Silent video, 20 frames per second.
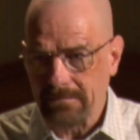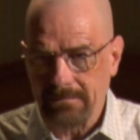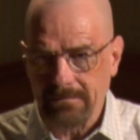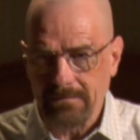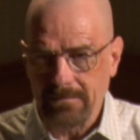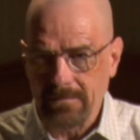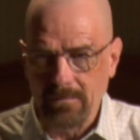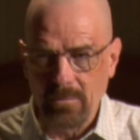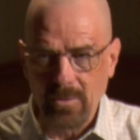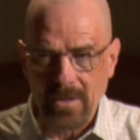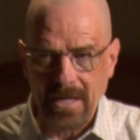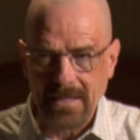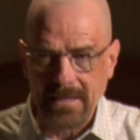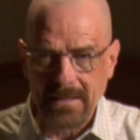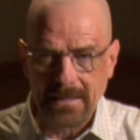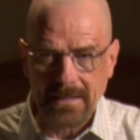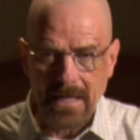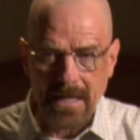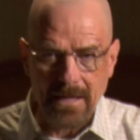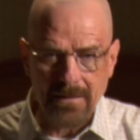From what I
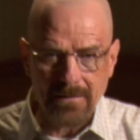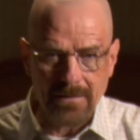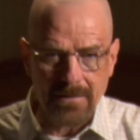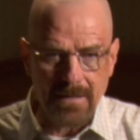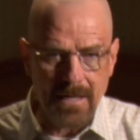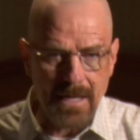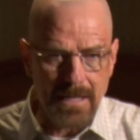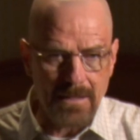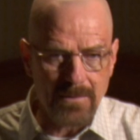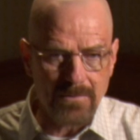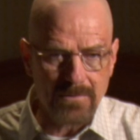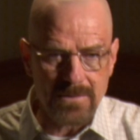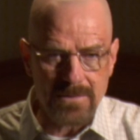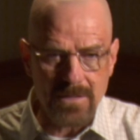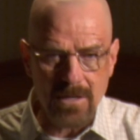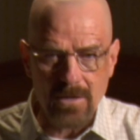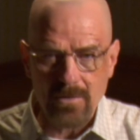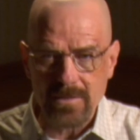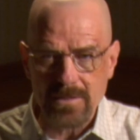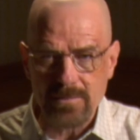can gather, Hank was
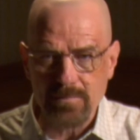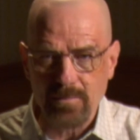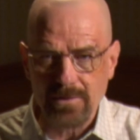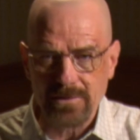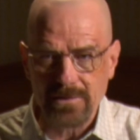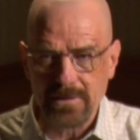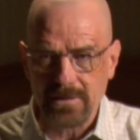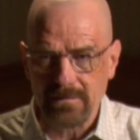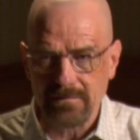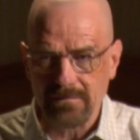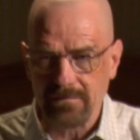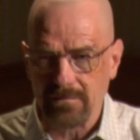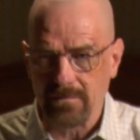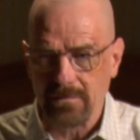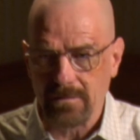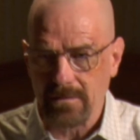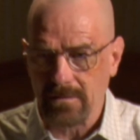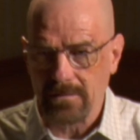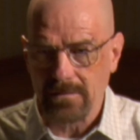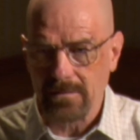always pushing
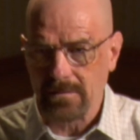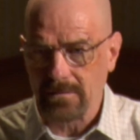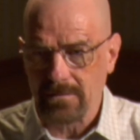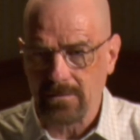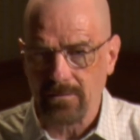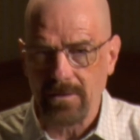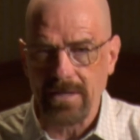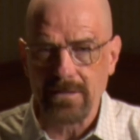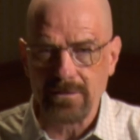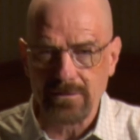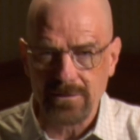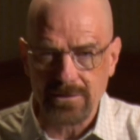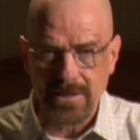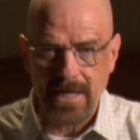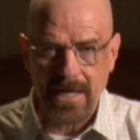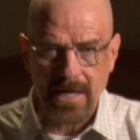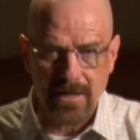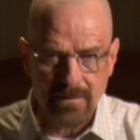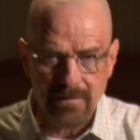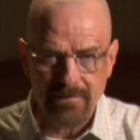for a greater
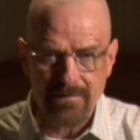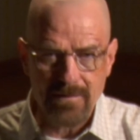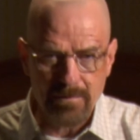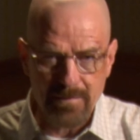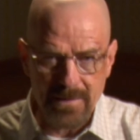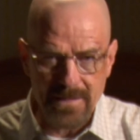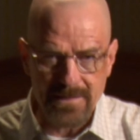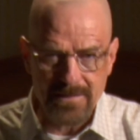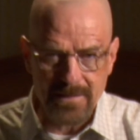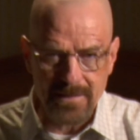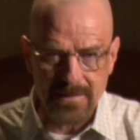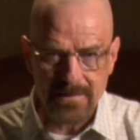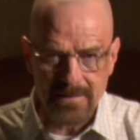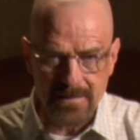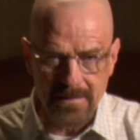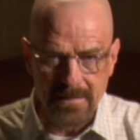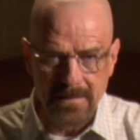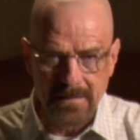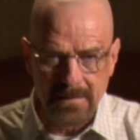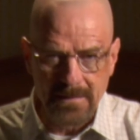share of the business,
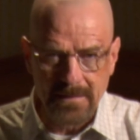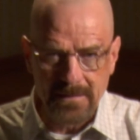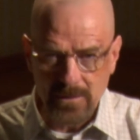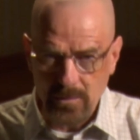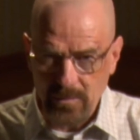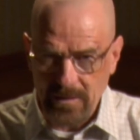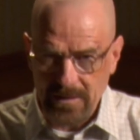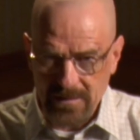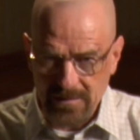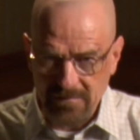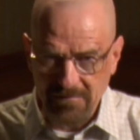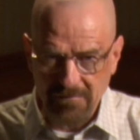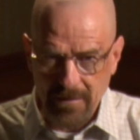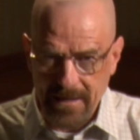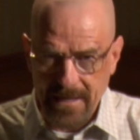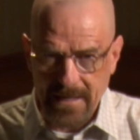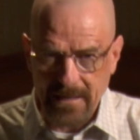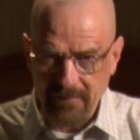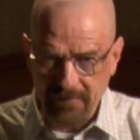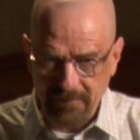to which
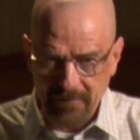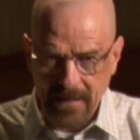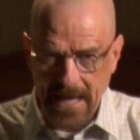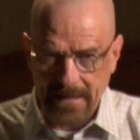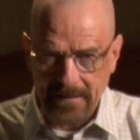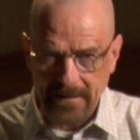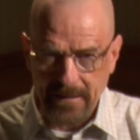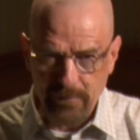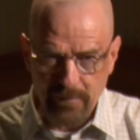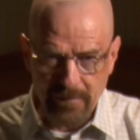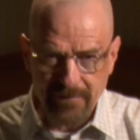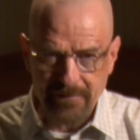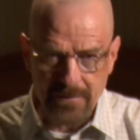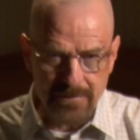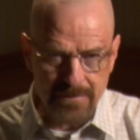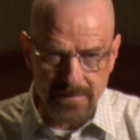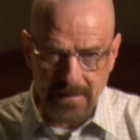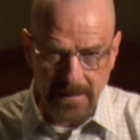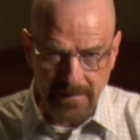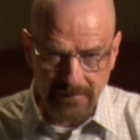Fring flatly
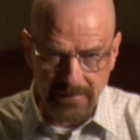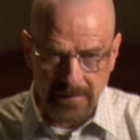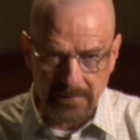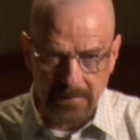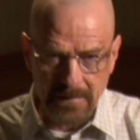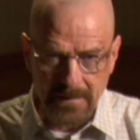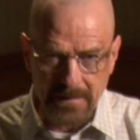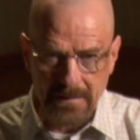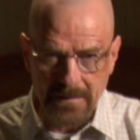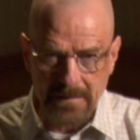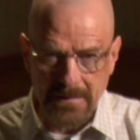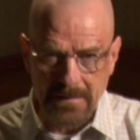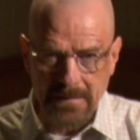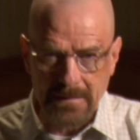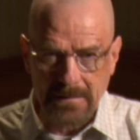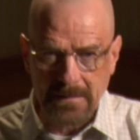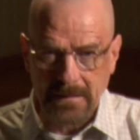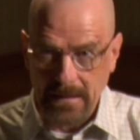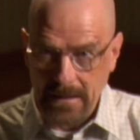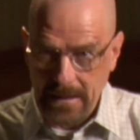refused to give him,
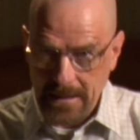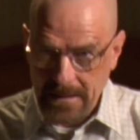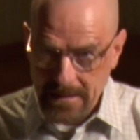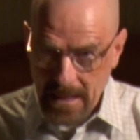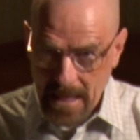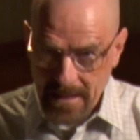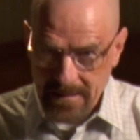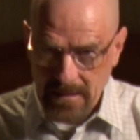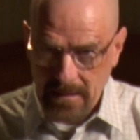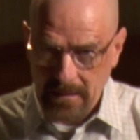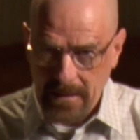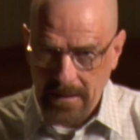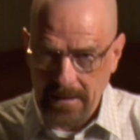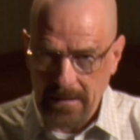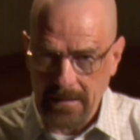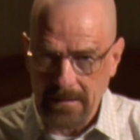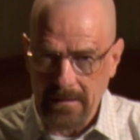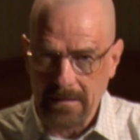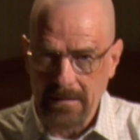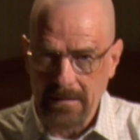and things escalated.